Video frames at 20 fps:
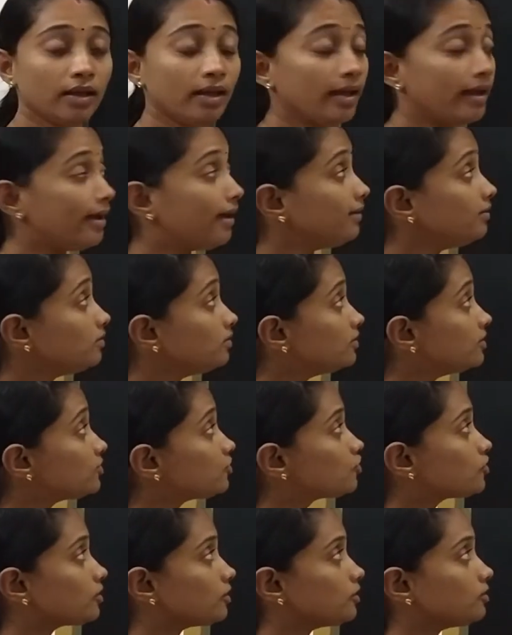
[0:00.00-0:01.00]
And
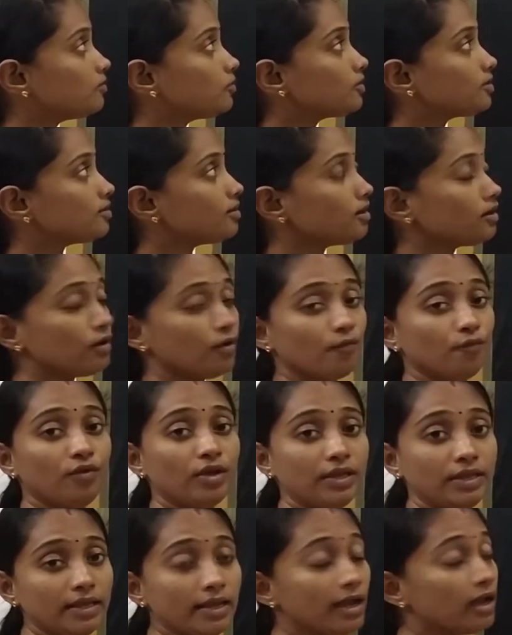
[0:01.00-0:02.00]
these terms are
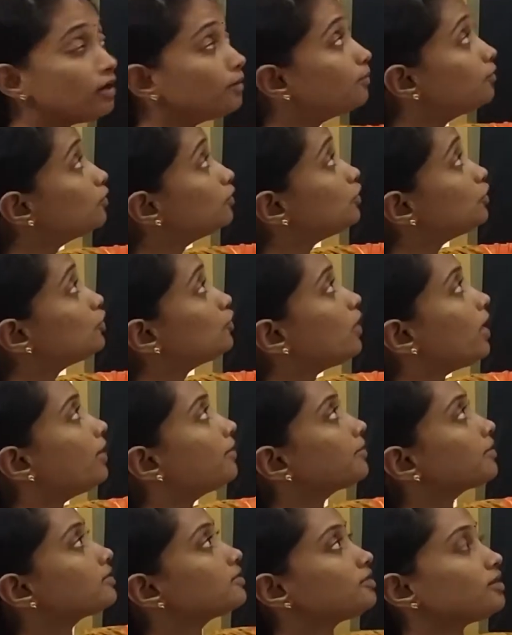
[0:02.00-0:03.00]
very helpful to
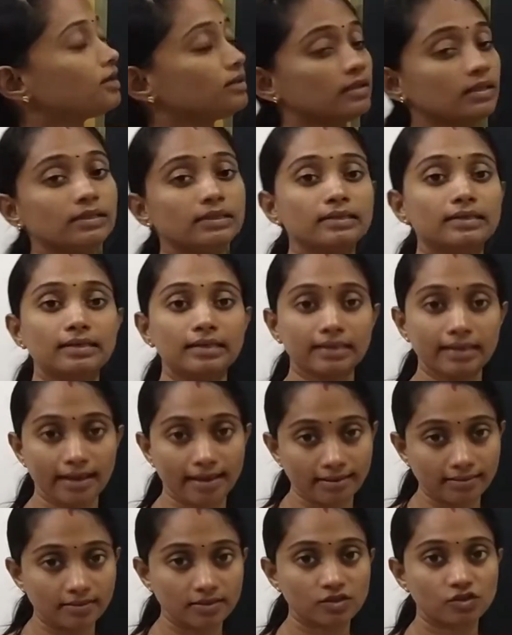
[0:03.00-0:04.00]
understand the third
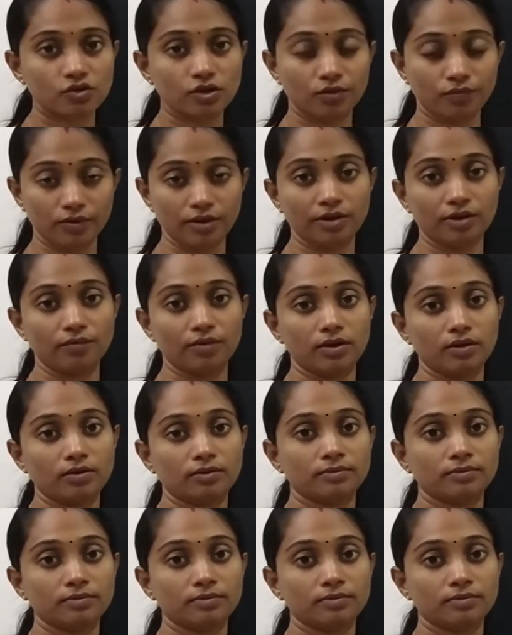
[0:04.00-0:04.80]
characteristic very well.